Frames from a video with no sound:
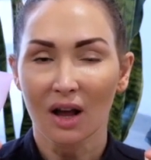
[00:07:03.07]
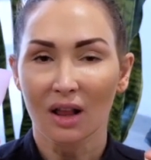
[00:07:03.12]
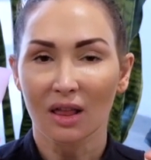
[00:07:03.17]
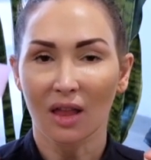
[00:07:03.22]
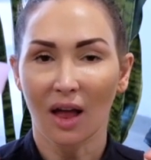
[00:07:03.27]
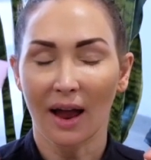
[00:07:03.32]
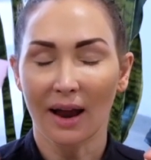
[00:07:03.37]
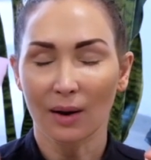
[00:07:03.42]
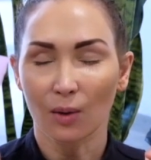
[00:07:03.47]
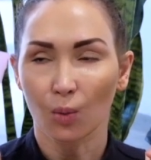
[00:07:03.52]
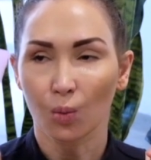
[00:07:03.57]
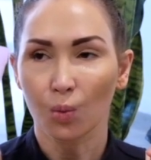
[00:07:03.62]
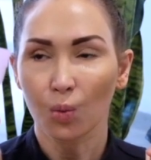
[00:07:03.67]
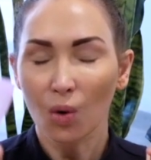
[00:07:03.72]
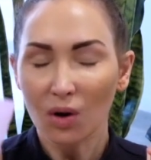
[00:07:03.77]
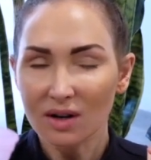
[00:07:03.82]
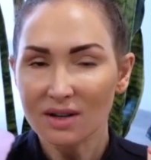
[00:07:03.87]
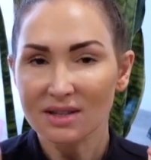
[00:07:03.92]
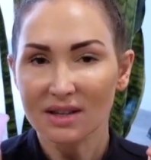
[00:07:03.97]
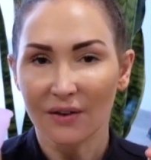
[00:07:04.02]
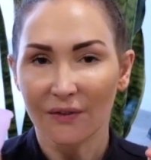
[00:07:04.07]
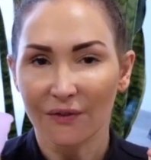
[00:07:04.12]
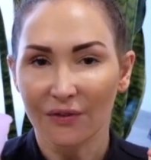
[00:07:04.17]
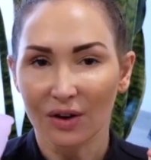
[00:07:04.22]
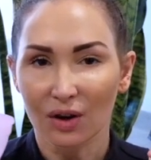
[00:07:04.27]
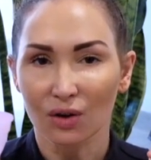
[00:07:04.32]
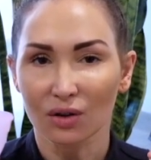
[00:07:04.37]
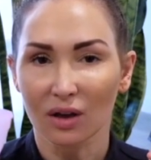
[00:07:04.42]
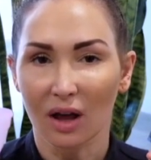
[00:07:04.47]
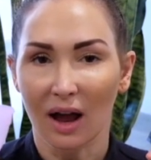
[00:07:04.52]
Like, what does it
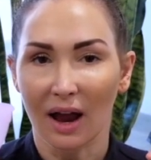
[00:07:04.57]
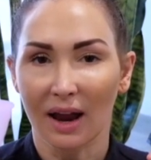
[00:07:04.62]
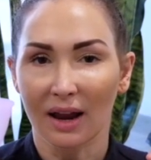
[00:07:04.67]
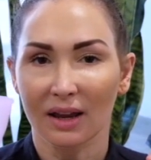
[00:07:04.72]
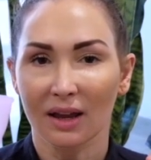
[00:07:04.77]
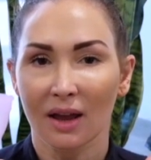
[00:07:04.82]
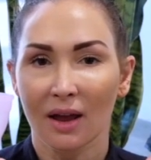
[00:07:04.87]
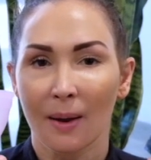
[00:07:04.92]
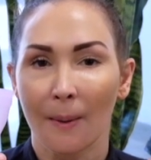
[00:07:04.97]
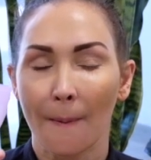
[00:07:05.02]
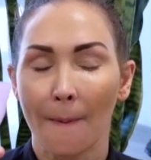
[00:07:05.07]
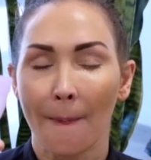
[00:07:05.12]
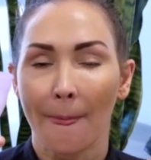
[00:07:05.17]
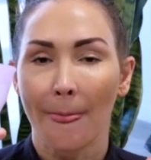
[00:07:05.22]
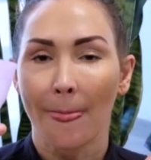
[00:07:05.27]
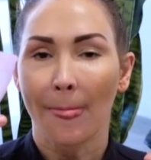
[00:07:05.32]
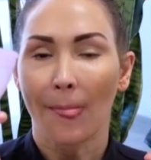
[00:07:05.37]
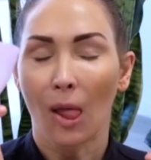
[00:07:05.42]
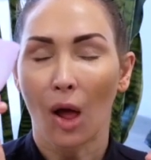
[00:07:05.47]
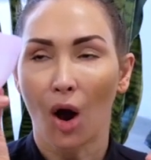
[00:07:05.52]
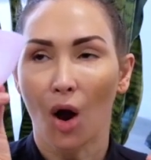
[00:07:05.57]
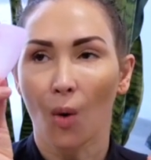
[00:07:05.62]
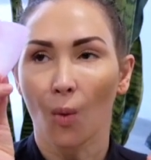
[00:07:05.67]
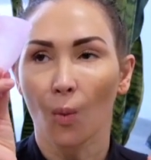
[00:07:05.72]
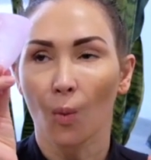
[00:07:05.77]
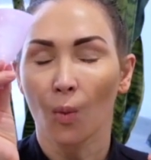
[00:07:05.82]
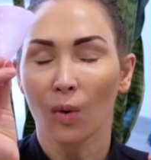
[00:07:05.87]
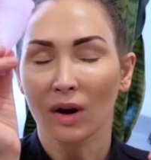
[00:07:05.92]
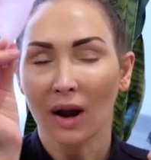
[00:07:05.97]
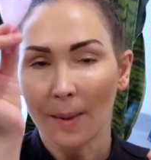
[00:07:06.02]
feel like?
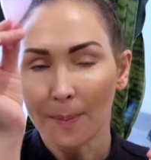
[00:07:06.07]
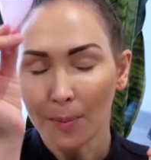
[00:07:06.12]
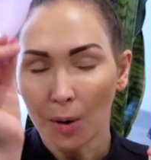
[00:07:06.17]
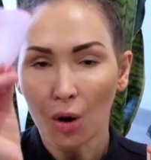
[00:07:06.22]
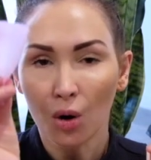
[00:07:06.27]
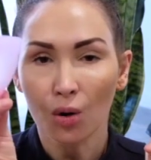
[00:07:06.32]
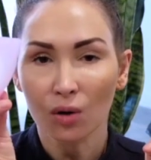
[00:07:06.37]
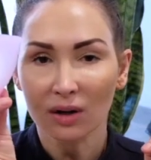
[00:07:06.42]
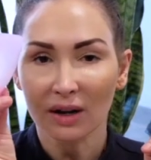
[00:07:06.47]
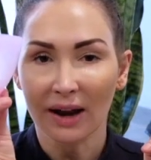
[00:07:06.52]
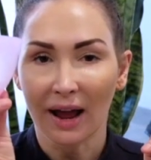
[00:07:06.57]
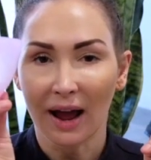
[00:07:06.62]
When I pulled it